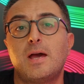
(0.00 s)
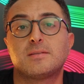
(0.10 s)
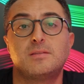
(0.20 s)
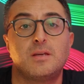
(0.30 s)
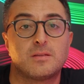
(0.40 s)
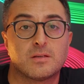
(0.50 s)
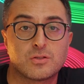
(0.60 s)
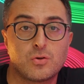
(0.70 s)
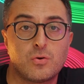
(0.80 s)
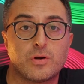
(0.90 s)
as data
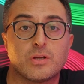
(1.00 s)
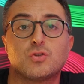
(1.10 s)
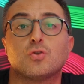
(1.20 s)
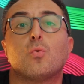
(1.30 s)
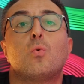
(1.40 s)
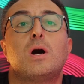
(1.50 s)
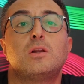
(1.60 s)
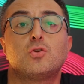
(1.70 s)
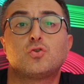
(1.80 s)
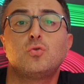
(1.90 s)
storage,
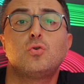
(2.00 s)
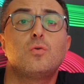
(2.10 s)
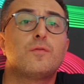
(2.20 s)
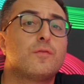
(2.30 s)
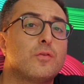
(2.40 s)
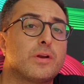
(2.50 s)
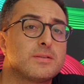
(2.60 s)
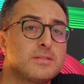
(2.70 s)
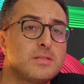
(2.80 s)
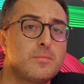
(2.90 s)
while you should go for
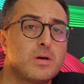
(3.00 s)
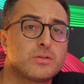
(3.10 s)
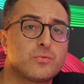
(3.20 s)
a CMR